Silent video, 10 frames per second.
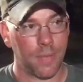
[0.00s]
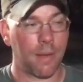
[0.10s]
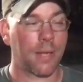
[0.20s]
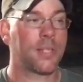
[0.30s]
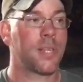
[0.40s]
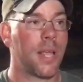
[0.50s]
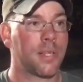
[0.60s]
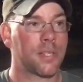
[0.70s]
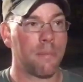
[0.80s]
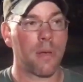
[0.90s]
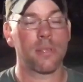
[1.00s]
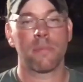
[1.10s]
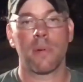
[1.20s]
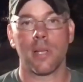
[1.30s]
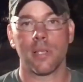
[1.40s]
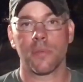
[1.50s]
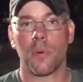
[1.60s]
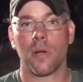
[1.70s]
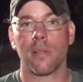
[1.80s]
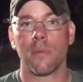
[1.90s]
I'm not going to say it's the most, but it is
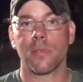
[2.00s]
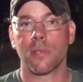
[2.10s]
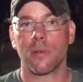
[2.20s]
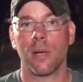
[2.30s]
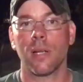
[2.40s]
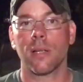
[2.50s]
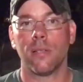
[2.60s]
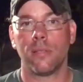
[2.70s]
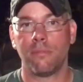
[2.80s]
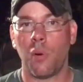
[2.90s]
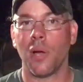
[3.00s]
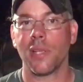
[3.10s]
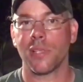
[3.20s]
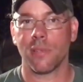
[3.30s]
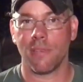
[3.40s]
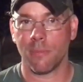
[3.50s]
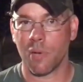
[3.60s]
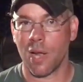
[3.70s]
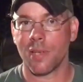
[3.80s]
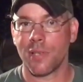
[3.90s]
one of the most critical points of your
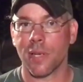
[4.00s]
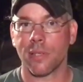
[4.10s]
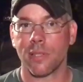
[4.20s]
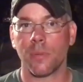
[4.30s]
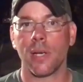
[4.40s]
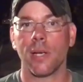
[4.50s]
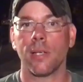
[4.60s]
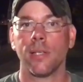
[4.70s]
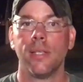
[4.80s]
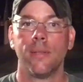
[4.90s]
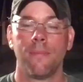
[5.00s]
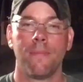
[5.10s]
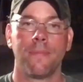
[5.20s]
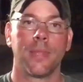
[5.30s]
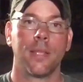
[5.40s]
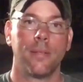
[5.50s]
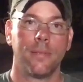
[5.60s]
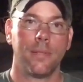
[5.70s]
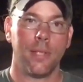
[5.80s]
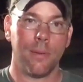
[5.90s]
project, to where
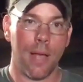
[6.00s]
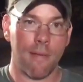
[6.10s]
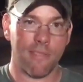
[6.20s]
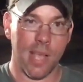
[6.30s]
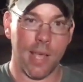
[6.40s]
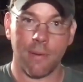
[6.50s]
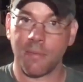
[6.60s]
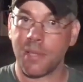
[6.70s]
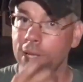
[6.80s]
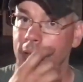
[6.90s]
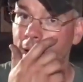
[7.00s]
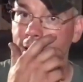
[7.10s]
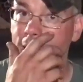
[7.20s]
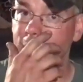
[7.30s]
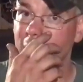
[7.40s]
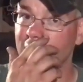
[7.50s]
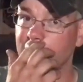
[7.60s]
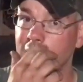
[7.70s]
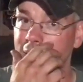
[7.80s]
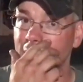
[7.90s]
you have to have everything lined up
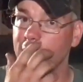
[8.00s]
perfectly.